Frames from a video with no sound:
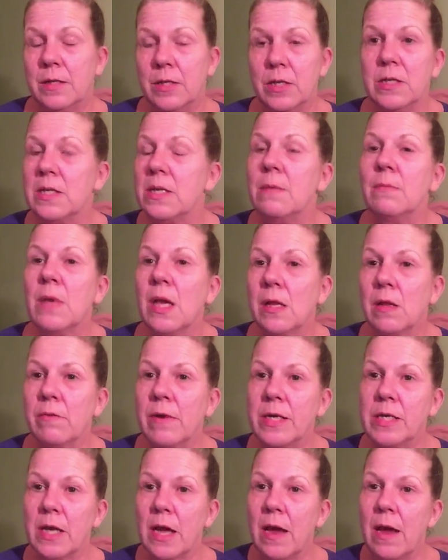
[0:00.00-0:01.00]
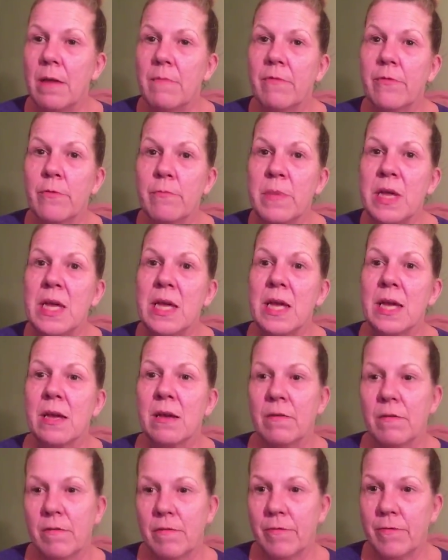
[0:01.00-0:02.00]
just seemed like the right time for
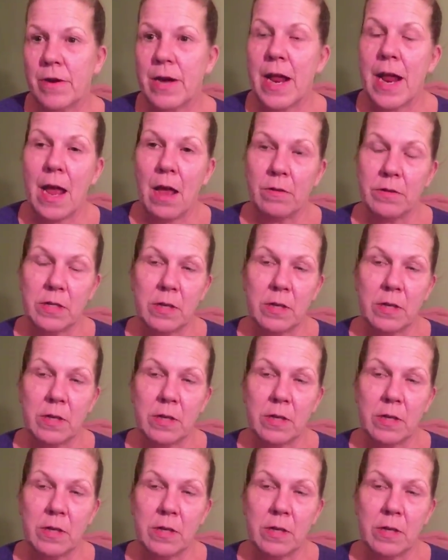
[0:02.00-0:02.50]
me for now.